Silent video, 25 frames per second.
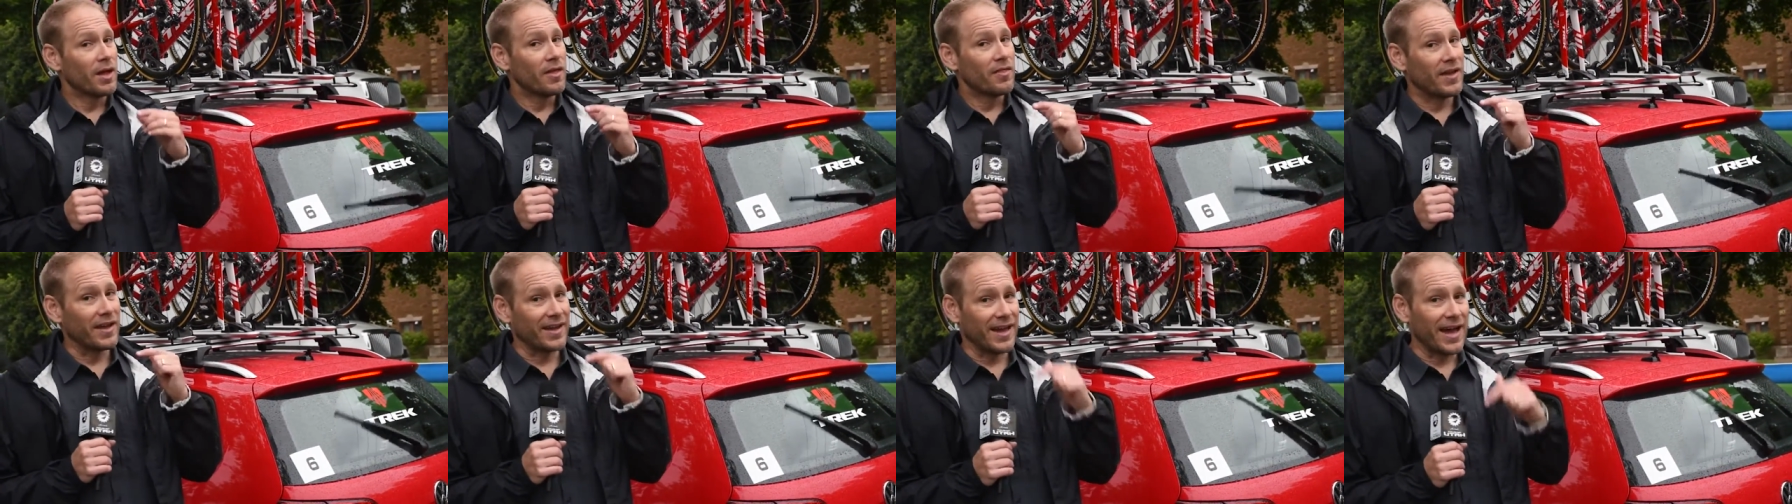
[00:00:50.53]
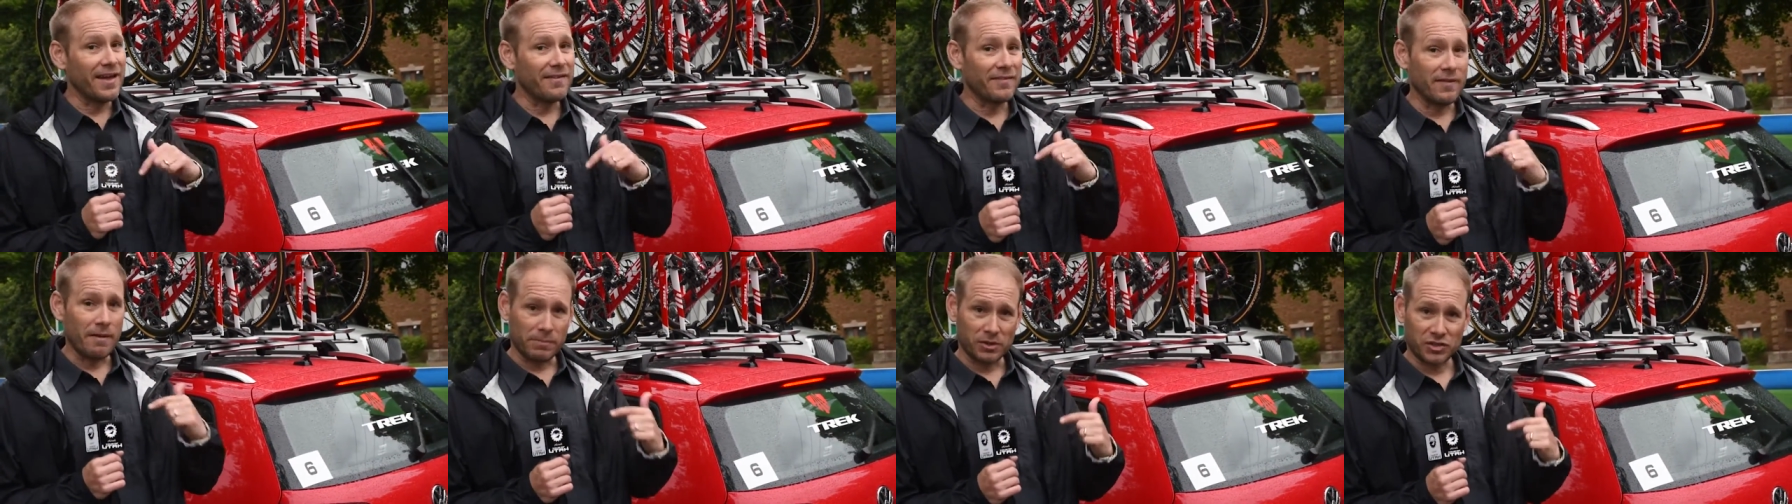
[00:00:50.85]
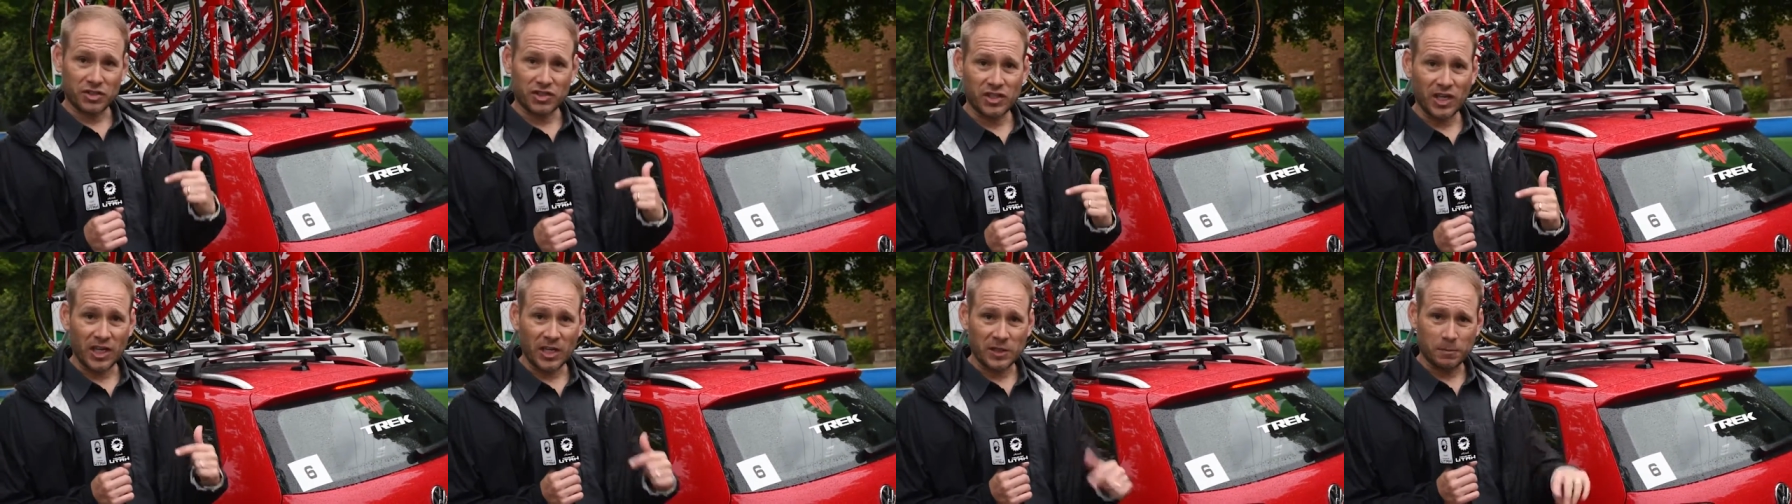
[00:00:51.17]
they got number
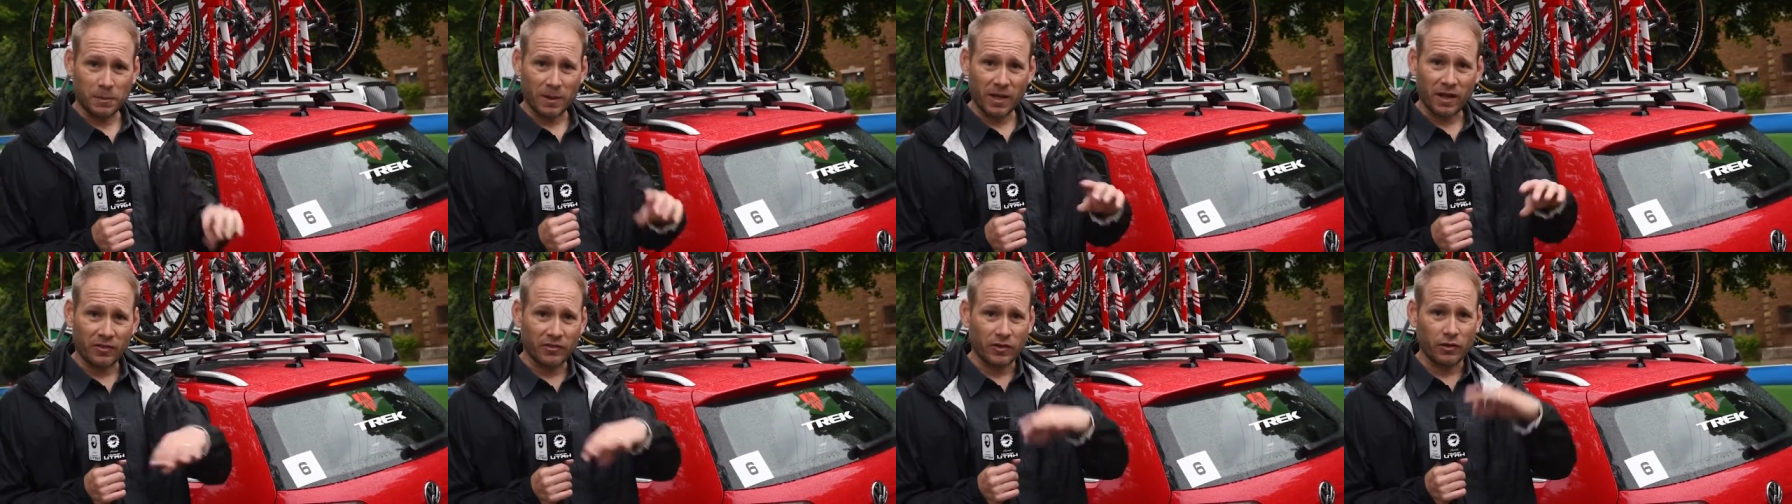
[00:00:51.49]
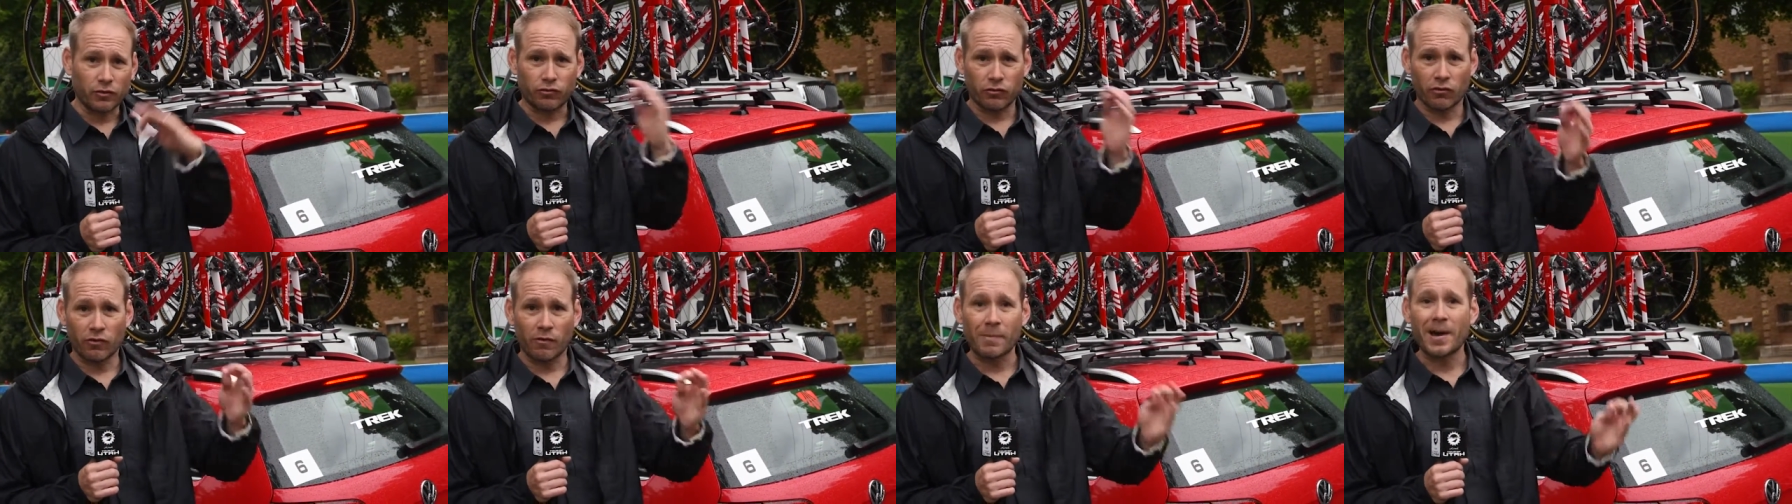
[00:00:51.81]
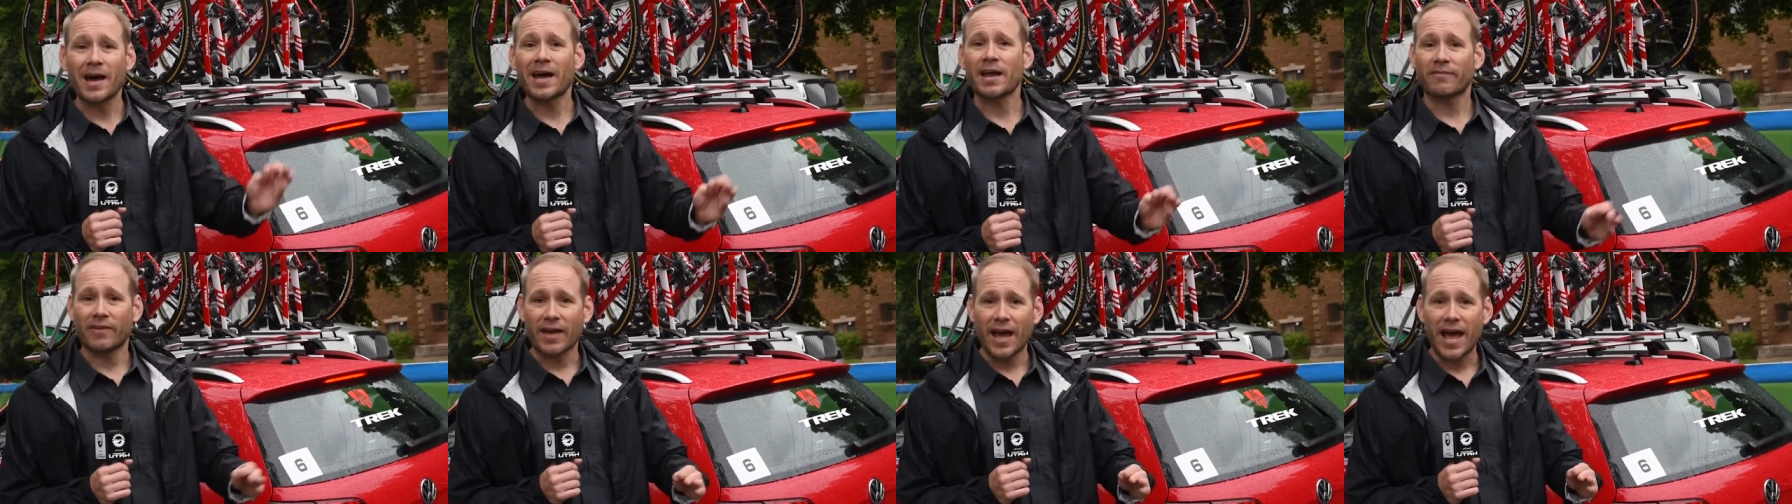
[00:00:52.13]
six because they drew them
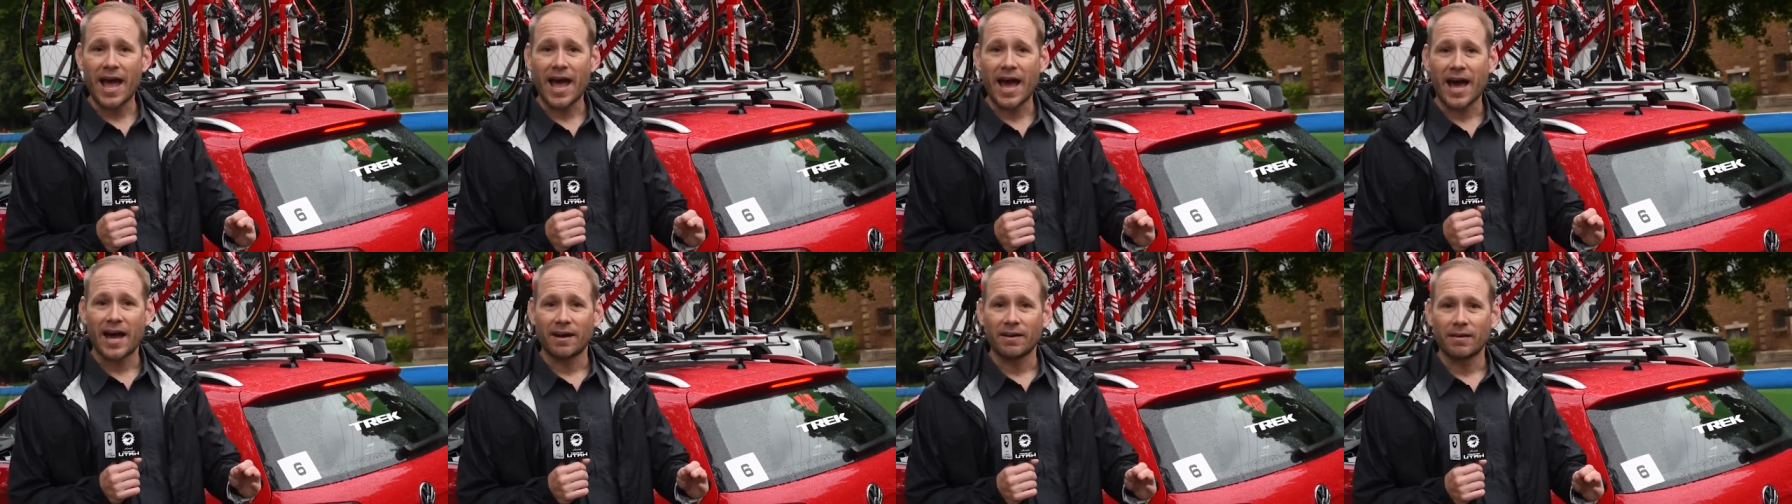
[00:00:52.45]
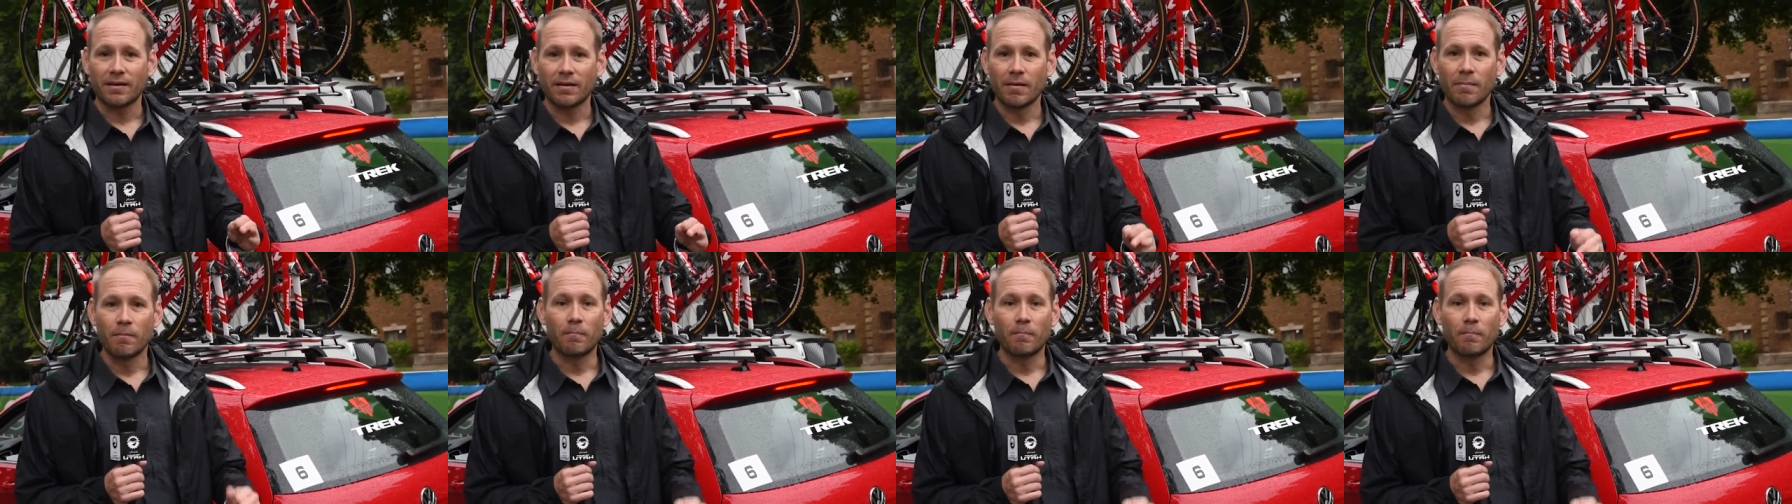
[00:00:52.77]
out of a hat.